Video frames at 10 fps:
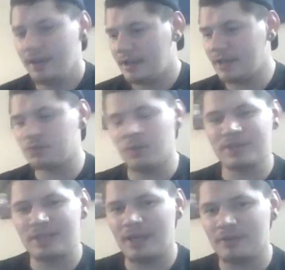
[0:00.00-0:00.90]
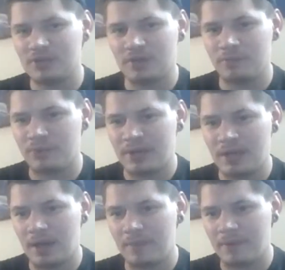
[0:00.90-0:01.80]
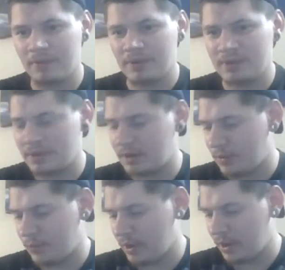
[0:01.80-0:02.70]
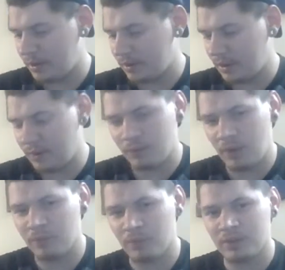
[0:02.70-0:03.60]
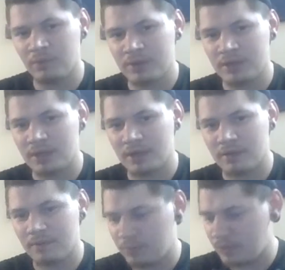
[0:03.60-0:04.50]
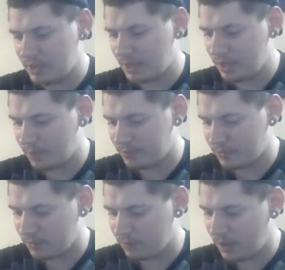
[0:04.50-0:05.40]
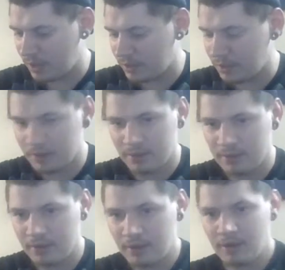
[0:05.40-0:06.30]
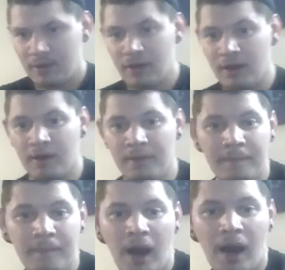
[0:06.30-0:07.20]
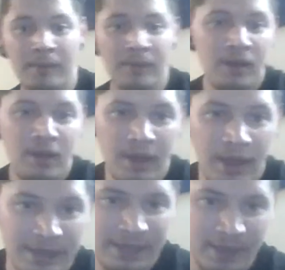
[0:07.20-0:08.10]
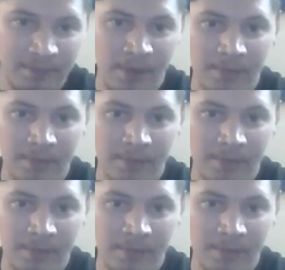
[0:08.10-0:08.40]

that's one thing I was going to bring up. I really wanted to bring that up here. My mom, aka my